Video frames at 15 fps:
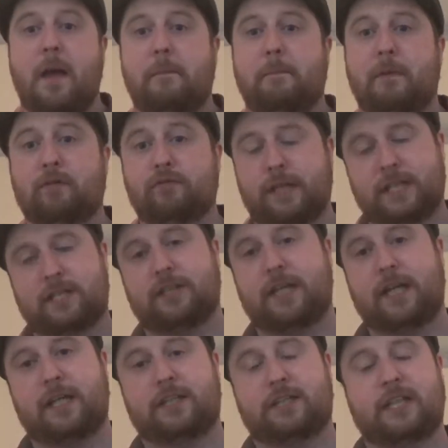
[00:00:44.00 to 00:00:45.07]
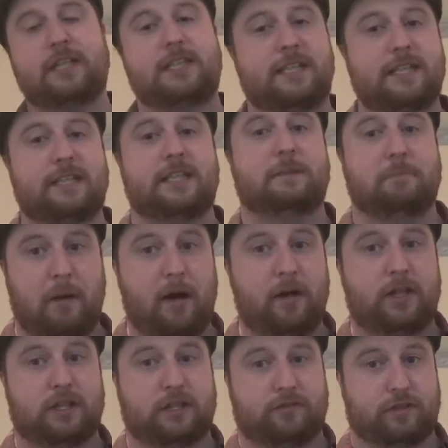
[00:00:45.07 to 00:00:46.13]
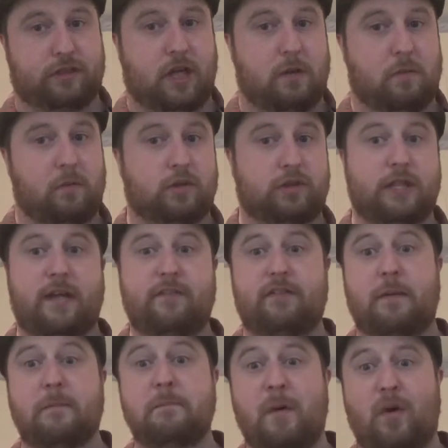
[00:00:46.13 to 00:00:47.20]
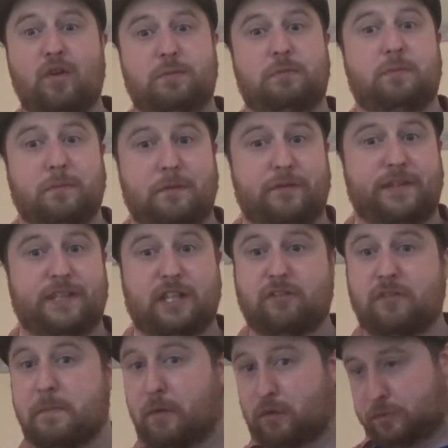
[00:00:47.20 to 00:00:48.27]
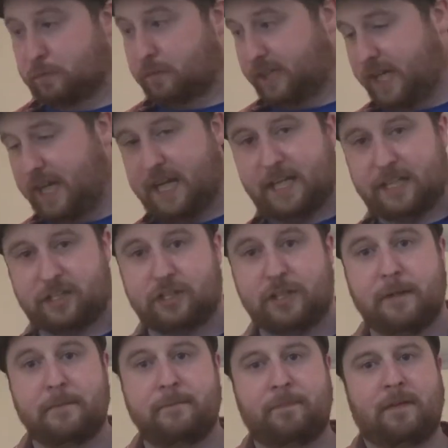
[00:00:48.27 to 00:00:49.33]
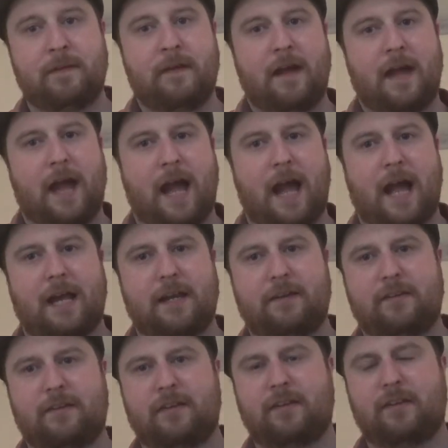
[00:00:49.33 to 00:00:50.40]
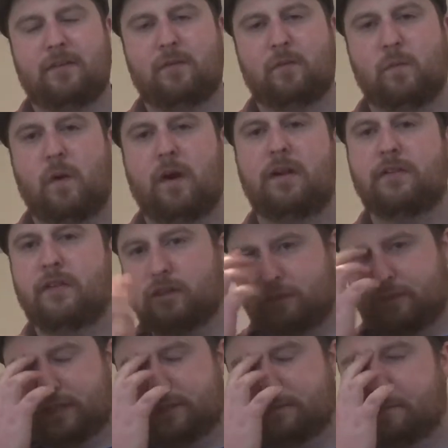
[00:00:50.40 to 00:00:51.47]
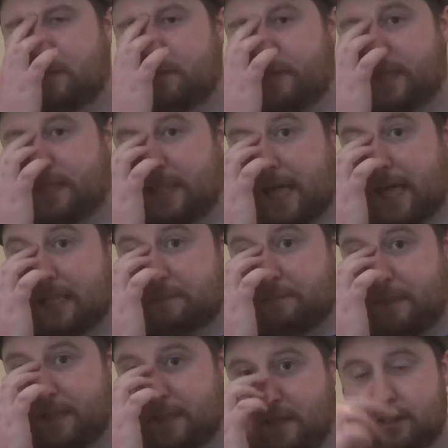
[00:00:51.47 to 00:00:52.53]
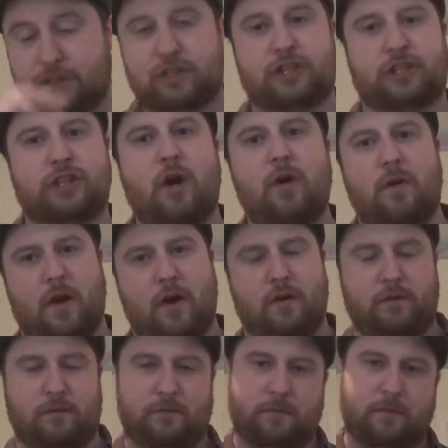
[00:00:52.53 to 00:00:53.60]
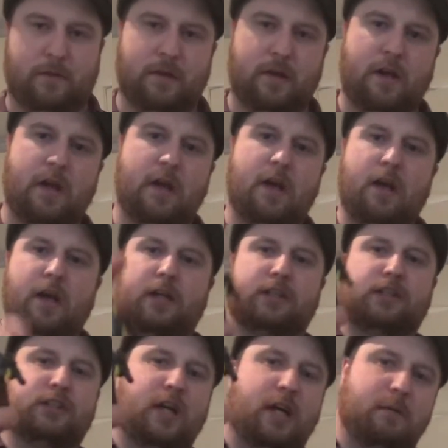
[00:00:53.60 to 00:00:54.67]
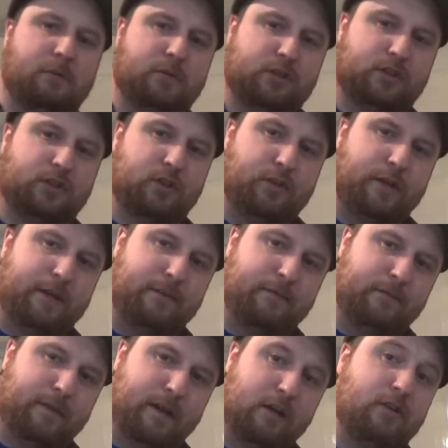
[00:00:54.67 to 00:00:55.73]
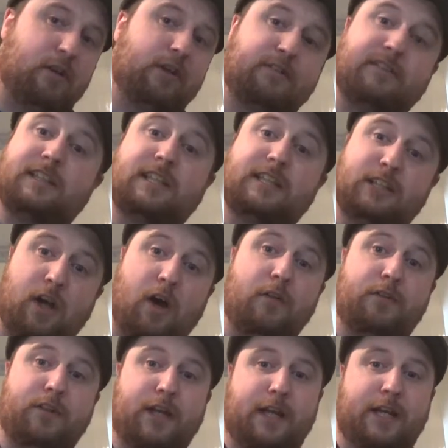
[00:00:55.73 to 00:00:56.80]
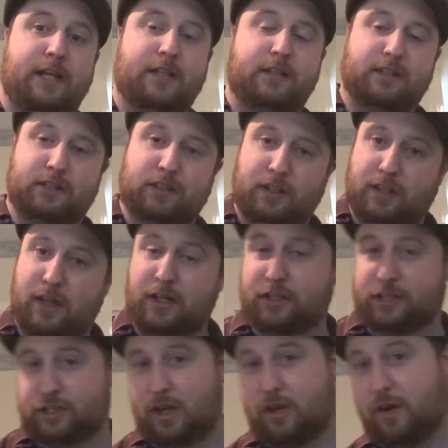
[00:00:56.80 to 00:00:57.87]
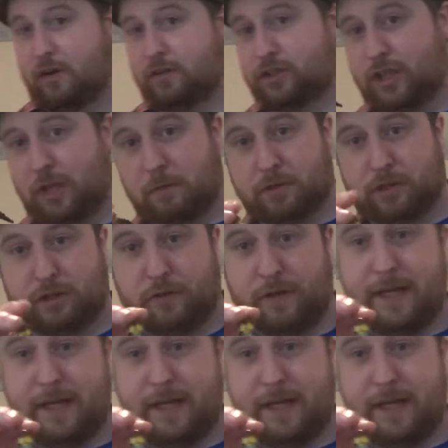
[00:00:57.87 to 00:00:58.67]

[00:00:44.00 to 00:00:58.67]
But recently, since Disney's purchase of Star Wars, they have done multiple movies over multiple years. And one of those recent movies has been Solo, a Star Wars story. Now granted, this is not the Solo Star Wars story